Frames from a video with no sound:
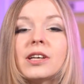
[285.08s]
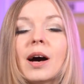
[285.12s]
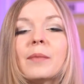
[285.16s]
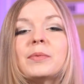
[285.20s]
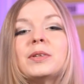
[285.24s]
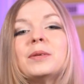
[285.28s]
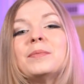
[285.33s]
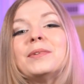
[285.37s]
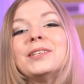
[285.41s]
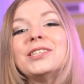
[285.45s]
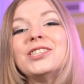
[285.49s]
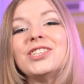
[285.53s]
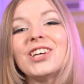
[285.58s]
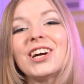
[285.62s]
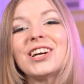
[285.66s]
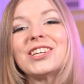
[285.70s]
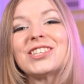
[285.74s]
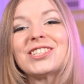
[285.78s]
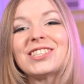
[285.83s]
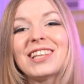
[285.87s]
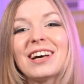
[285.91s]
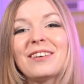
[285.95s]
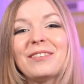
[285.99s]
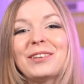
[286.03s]
optimal
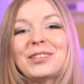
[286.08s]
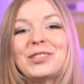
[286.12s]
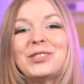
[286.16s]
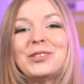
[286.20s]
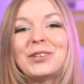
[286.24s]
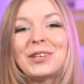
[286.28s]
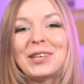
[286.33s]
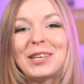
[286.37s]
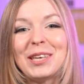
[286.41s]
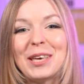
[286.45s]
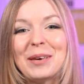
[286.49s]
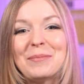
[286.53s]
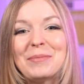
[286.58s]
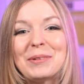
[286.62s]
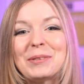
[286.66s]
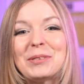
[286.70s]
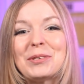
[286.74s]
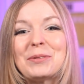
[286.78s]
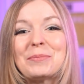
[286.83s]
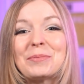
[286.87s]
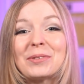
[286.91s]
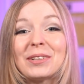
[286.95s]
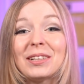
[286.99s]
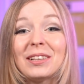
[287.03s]
charge level to keep it
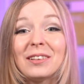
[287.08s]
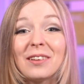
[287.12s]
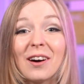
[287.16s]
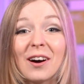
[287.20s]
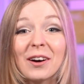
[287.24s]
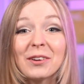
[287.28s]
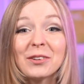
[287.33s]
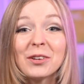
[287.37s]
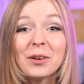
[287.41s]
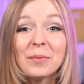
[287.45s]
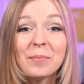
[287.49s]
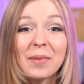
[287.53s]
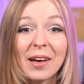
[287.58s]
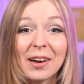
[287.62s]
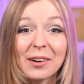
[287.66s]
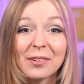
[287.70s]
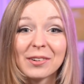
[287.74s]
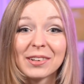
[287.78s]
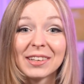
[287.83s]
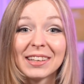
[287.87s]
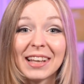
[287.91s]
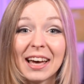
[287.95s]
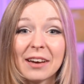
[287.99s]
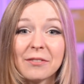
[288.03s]
to prolong your
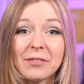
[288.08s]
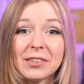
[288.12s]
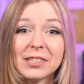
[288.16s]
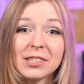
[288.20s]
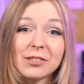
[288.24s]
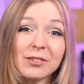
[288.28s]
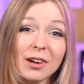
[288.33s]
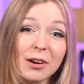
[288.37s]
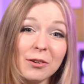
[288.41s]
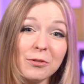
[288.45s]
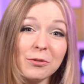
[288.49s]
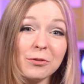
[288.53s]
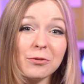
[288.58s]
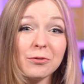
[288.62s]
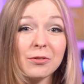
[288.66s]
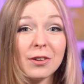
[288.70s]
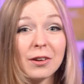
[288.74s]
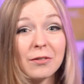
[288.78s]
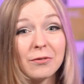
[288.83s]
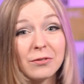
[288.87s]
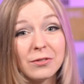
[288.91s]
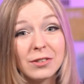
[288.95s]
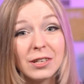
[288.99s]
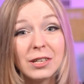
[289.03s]
battery life is around
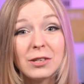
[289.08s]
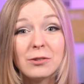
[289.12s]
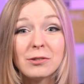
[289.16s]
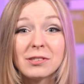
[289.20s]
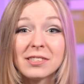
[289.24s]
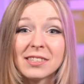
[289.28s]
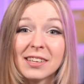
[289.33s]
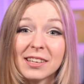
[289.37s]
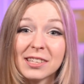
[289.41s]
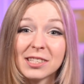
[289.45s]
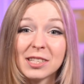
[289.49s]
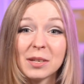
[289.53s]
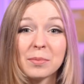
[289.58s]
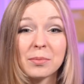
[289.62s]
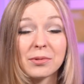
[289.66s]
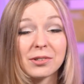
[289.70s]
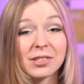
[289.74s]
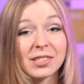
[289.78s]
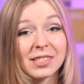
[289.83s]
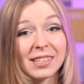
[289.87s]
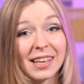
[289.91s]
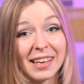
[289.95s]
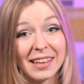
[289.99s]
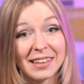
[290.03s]
50 to
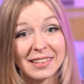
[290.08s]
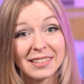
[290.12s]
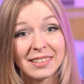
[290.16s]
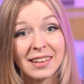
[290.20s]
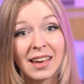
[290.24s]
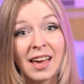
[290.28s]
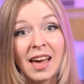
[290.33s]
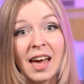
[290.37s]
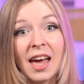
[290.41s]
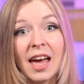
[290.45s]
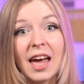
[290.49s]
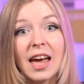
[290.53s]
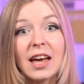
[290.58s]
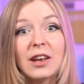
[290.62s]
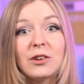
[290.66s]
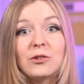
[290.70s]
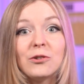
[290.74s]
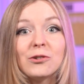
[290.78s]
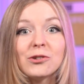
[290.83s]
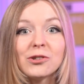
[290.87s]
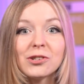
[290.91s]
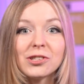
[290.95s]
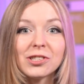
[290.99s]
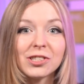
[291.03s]
60%, and
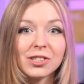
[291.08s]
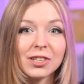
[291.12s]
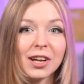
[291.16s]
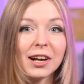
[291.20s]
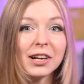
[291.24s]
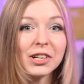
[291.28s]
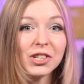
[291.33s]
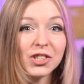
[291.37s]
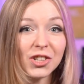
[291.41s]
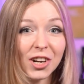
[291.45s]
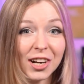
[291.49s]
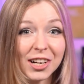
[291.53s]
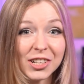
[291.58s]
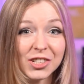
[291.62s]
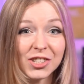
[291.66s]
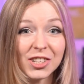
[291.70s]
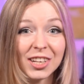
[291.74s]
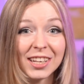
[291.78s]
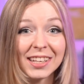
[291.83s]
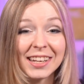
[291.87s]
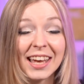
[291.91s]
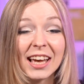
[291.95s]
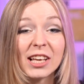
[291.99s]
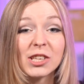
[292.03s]
you should start
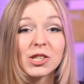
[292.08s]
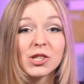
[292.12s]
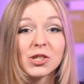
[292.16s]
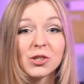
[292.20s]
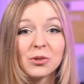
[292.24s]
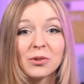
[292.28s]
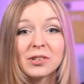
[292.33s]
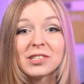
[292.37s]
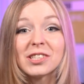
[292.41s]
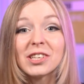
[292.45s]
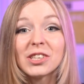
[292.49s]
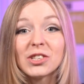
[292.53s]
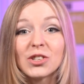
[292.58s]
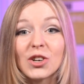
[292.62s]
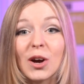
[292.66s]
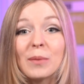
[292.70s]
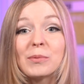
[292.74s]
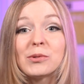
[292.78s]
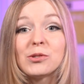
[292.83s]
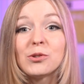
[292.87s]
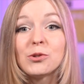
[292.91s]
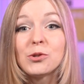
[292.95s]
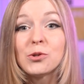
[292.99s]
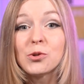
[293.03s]
charging it as soon as it
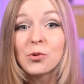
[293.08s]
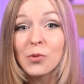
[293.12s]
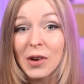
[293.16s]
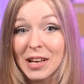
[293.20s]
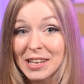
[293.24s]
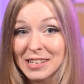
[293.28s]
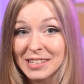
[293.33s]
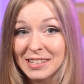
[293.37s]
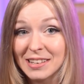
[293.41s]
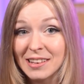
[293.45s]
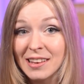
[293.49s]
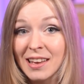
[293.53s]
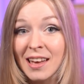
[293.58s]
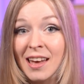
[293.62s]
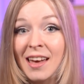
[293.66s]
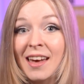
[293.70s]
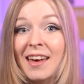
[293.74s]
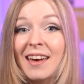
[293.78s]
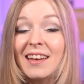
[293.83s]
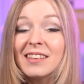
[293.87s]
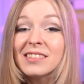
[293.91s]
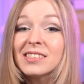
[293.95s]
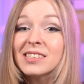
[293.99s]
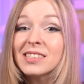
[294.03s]
drops to 20
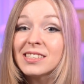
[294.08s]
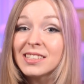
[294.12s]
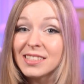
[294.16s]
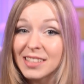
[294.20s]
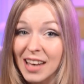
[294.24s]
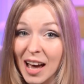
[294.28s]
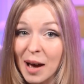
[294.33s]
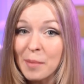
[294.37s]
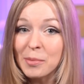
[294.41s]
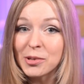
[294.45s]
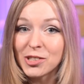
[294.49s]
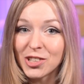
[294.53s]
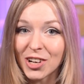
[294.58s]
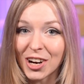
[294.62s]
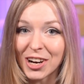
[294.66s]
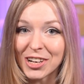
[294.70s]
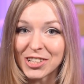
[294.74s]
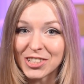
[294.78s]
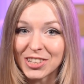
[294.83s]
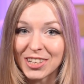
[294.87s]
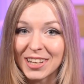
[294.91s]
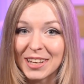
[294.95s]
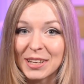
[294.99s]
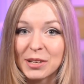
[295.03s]
and stop
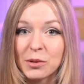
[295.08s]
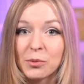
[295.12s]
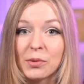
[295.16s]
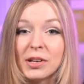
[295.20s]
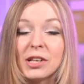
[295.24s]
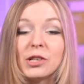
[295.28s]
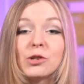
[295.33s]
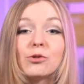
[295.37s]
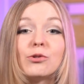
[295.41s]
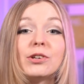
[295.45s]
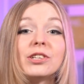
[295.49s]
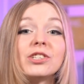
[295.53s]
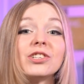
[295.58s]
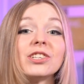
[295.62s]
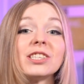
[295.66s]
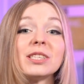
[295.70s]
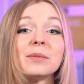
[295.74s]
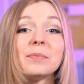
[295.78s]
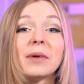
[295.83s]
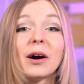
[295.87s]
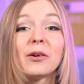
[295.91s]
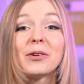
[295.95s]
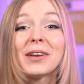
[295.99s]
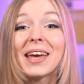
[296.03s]
charging it when it
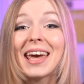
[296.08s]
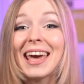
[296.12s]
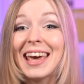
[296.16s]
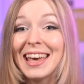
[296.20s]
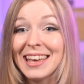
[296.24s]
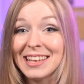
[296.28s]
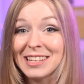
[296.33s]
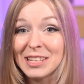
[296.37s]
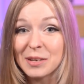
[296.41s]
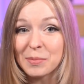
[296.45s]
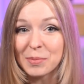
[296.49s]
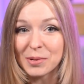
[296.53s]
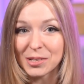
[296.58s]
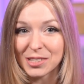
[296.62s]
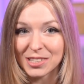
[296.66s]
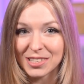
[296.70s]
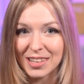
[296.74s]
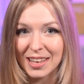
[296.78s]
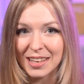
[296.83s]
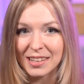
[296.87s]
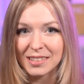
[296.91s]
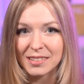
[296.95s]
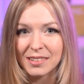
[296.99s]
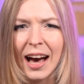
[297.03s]
reaches about
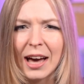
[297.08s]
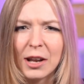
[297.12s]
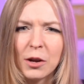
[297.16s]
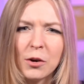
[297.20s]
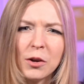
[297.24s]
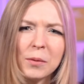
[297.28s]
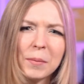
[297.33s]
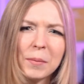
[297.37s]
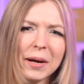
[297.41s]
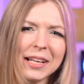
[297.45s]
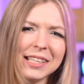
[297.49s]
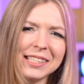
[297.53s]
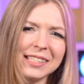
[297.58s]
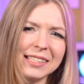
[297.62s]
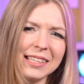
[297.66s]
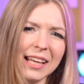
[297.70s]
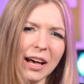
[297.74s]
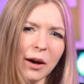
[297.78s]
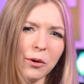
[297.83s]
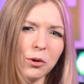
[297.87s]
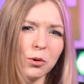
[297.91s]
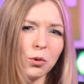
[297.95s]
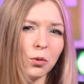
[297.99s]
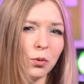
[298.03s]
80%. I know it might
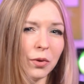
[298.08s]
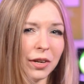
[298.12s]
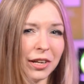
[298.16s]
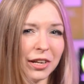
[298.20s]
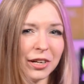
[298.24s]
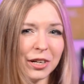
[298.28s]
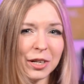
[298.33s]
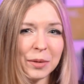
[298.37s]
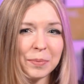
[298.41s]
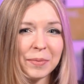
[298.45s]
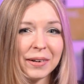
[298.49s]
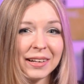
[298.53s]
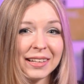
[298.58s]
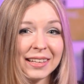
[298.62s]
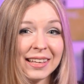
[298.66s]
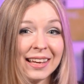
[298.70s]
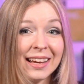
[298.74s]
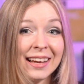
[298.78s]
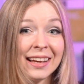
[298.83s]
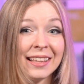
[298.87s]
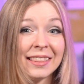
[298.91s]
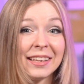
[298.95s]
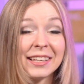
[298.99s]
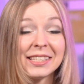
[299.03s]
sound weird, but
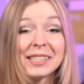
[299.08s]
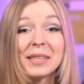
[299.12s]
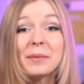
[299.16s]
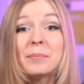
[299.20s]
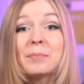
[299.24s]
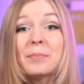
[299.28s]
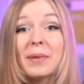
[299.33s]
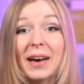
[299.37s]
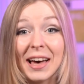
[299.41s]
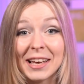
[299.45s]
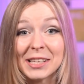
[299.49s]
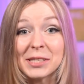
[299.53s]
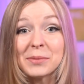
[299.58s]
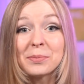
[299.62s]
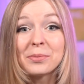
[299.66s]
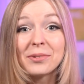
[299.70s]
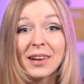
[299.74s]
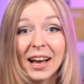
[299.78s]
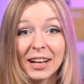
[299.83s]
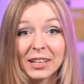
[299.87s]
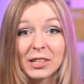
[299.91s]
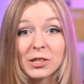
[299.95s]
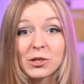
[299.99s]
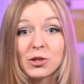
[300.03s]
the is the best
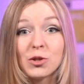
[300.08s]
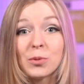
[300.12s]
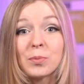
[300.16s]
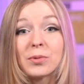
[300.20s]
practice to